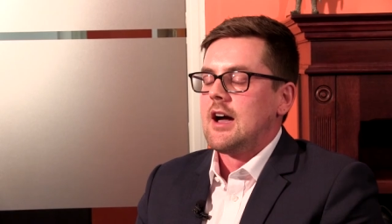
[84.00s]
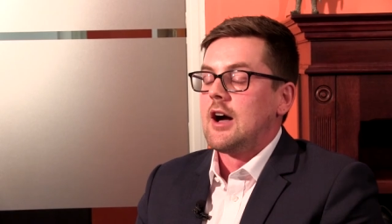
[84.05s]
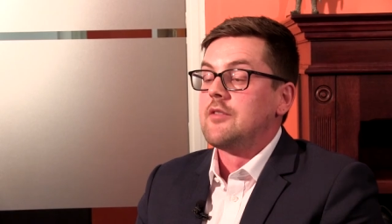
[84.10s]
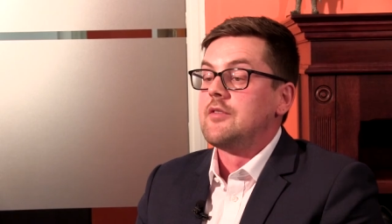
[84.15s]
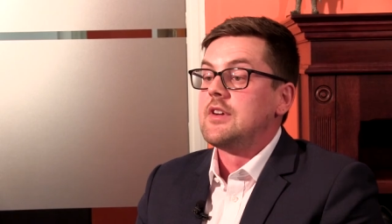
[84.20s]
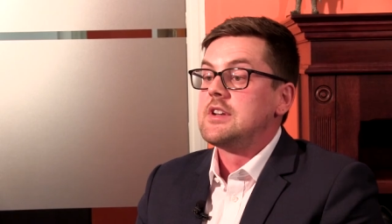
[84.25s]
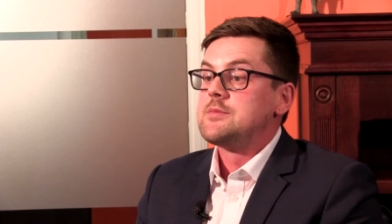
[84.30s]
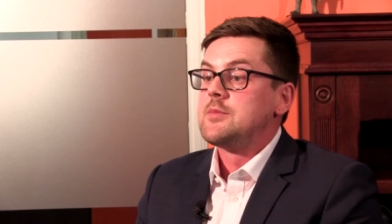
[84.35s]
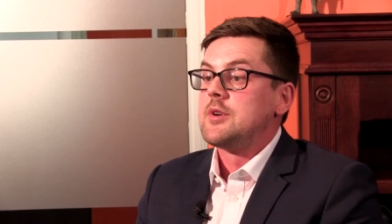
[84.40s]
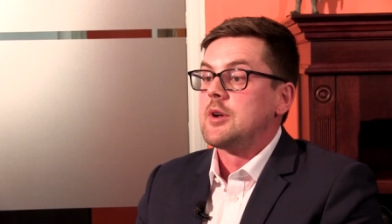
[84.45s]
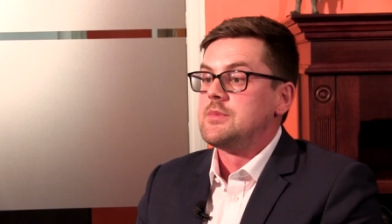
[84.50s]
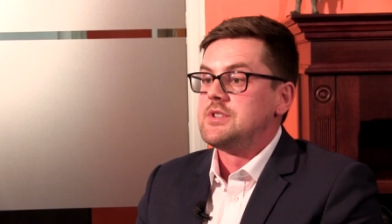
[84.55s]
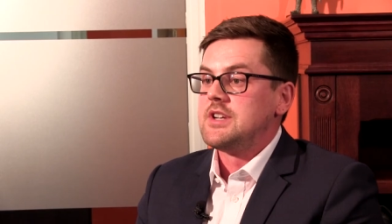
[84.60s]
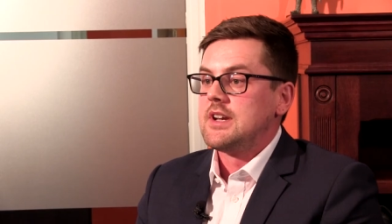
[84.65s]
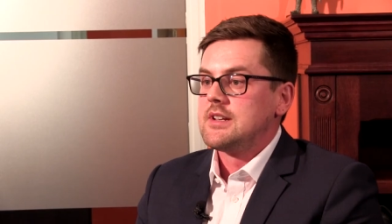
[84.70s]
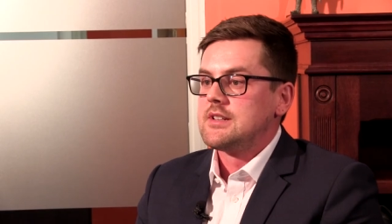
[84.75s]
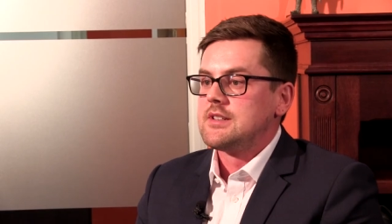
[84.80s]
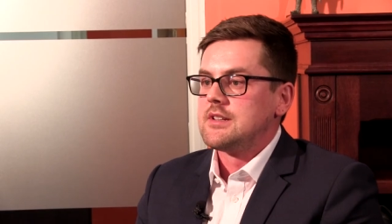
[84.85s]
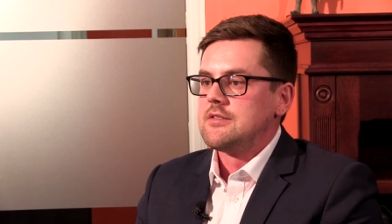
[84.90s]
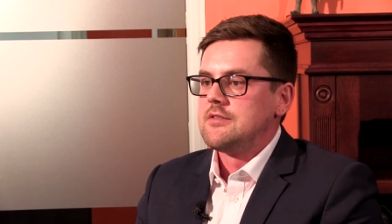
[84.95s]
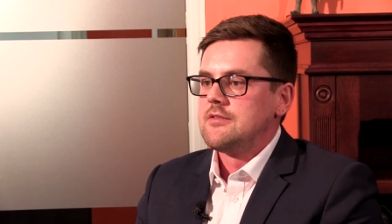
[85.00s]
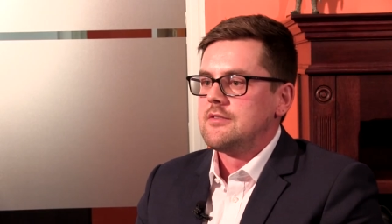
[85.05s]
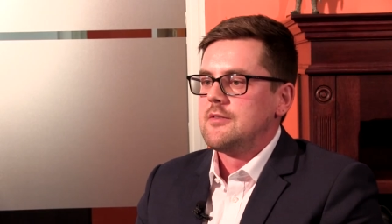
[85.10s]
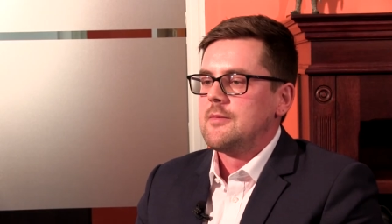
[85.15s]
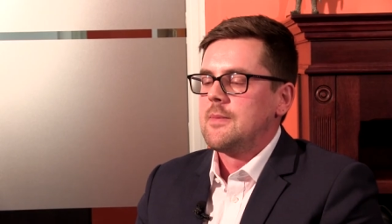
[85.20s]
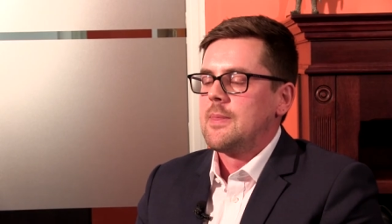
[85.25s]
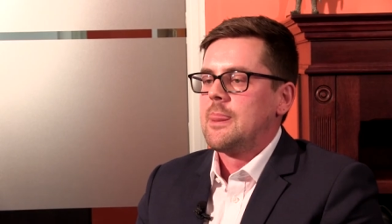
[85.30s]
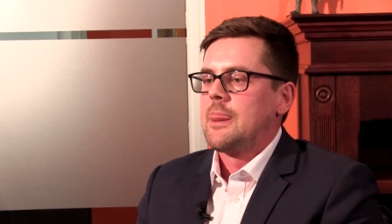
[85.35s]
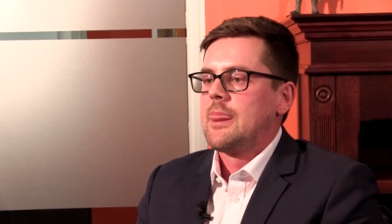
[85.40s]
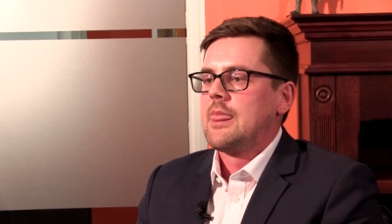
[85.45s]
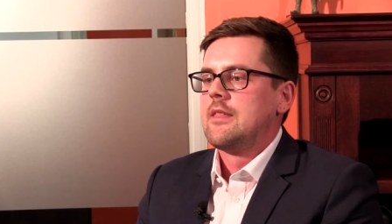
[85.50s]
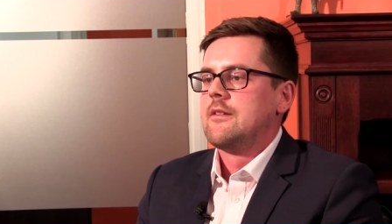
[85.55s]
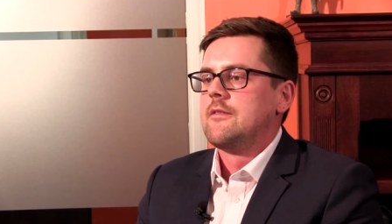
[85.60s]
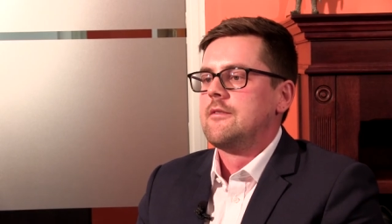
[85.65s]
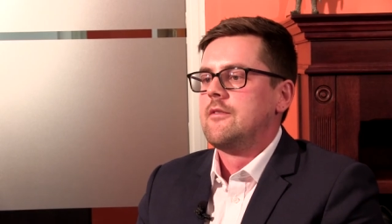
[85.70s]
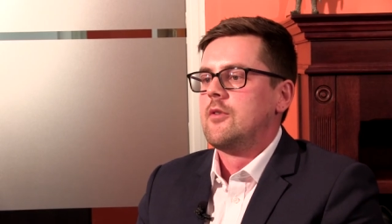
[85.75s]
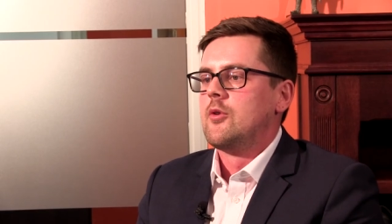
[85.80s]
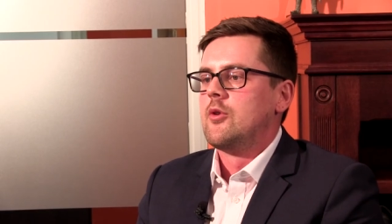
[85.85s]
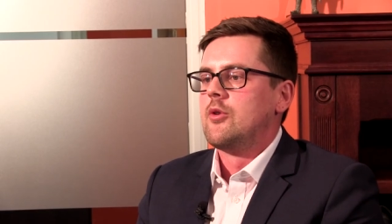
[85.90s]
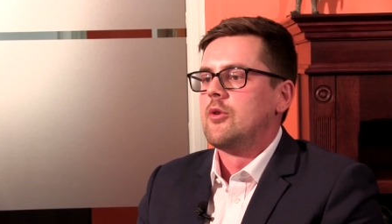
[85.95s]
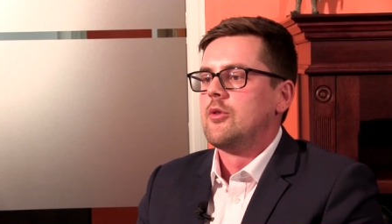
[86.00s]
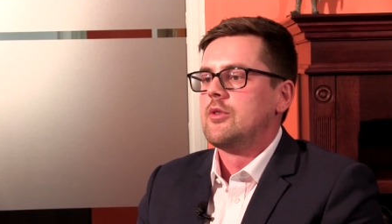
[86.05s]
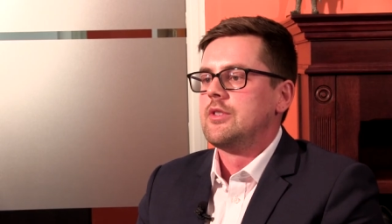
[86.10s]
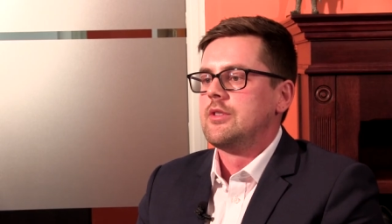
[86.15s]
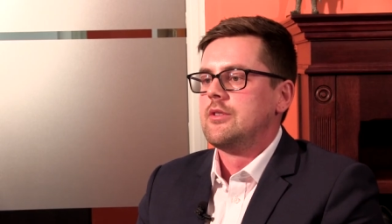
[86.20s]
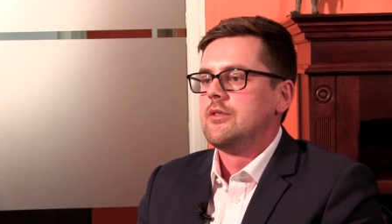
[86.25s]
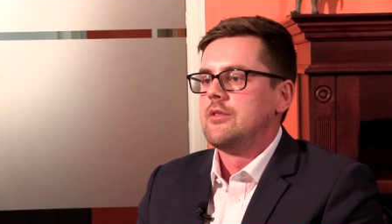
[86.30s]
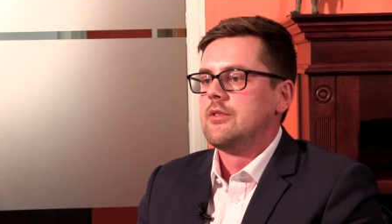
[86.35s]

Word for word: Our investment objective for